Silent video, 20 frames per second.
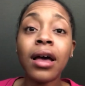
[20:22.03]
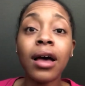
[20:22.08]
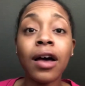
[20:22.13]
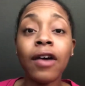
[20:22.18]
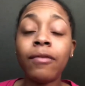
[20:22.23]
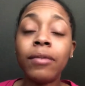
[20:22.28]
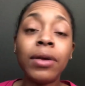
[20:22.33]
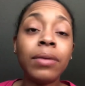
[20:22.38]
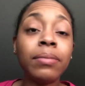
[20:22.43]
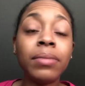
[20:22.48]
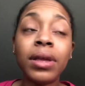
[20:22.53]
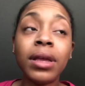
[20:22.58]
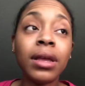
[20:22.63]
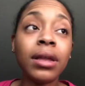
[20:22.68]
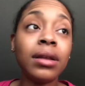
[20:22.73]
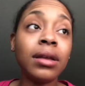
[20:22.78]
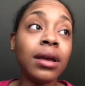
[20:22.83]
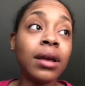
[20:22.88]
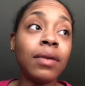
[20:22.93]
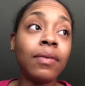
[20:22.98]
I've been
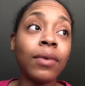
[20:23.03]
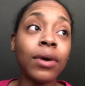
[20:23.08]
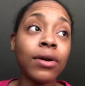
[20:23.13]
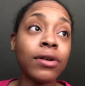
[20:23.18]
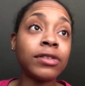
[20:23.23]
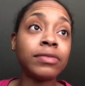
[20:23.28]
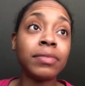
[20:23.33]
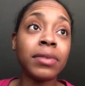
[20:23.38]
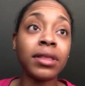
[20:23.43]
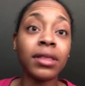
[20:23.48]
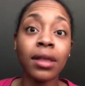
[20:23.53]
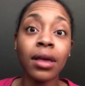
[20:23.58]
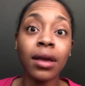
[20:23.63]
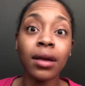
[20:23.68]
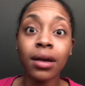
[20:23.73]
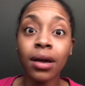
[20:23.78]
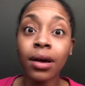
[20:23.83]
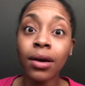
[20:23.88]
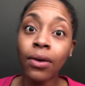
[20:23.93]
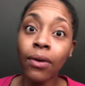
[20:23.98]
beat and work's been
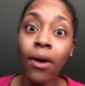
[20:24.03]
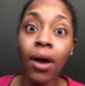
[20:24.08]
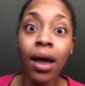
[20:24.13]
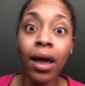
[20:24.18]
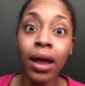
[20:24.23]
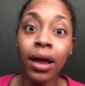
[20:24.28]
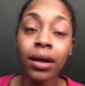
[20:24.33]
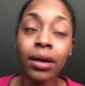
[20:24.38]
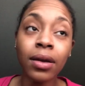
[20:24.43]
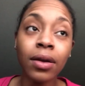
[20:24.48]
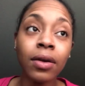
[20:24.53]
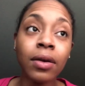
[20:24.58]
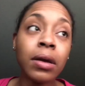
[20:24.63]
like a grind.